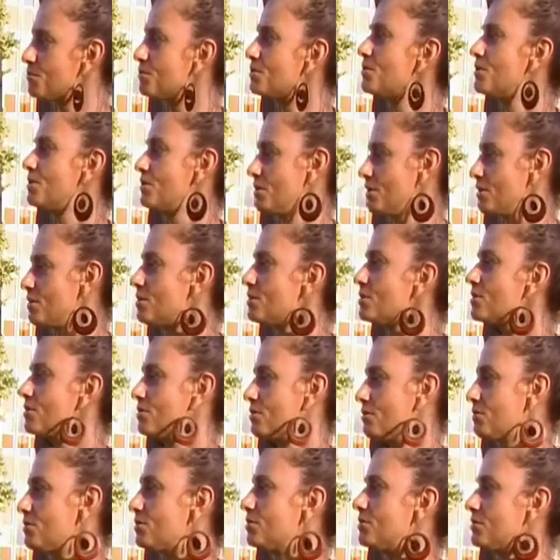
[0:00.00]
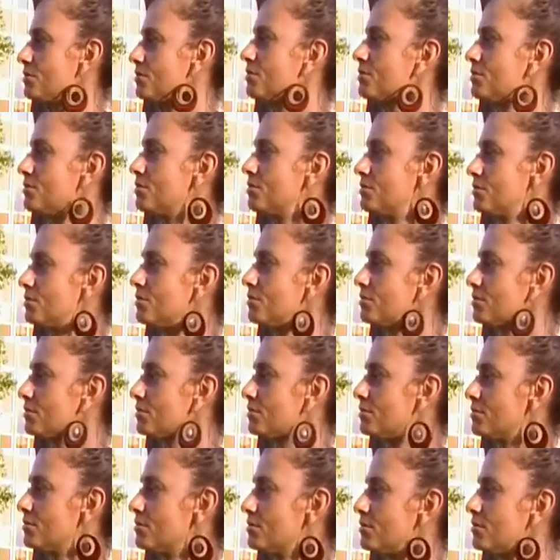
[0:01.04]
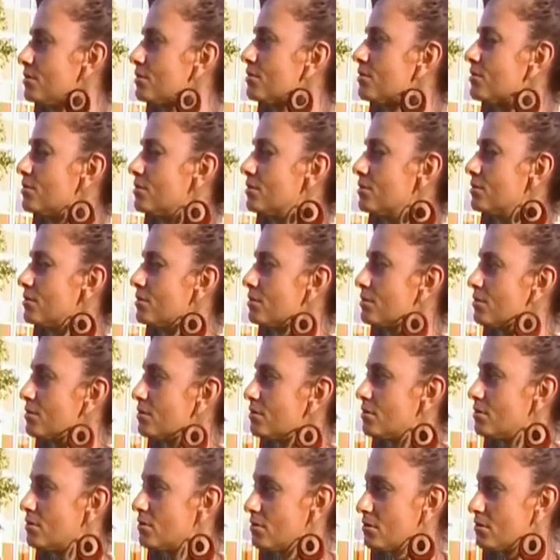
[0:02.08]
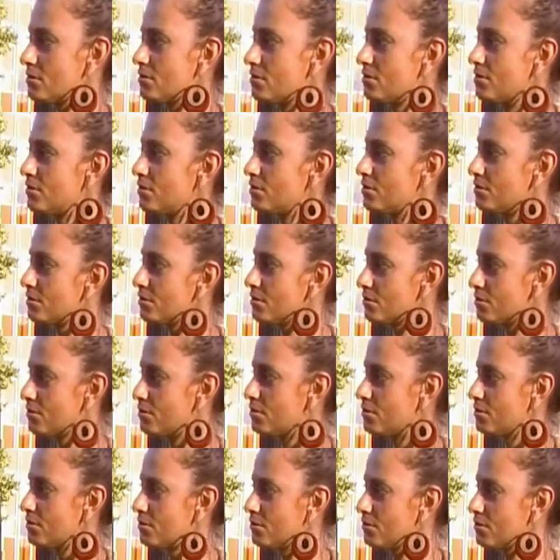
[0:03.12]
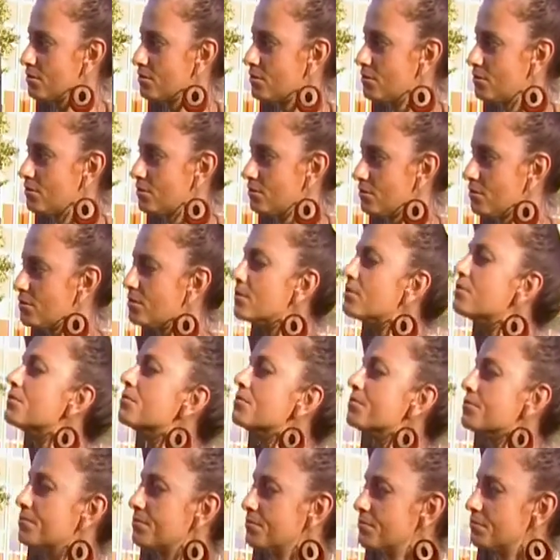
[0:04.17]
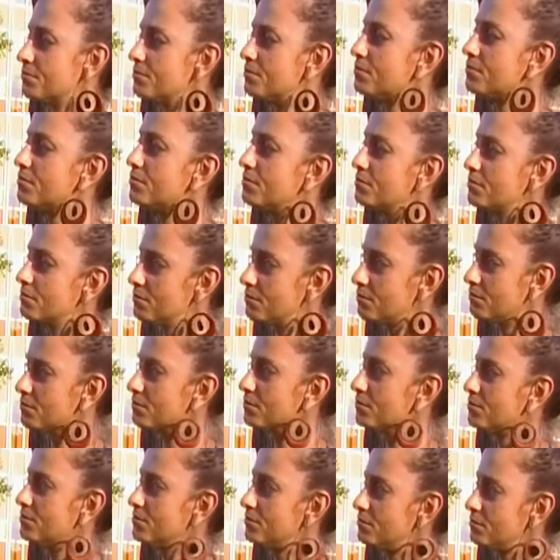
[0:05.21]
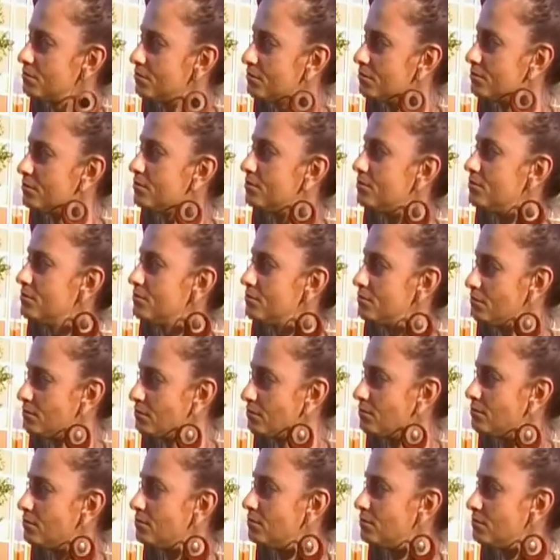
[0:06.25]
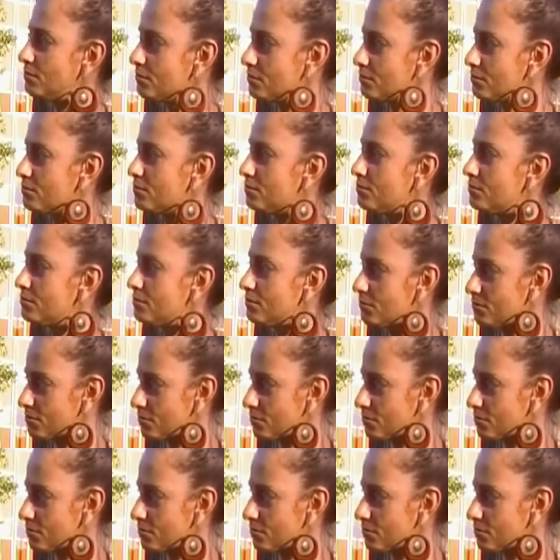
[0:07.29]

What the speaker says: This person isn't speaking.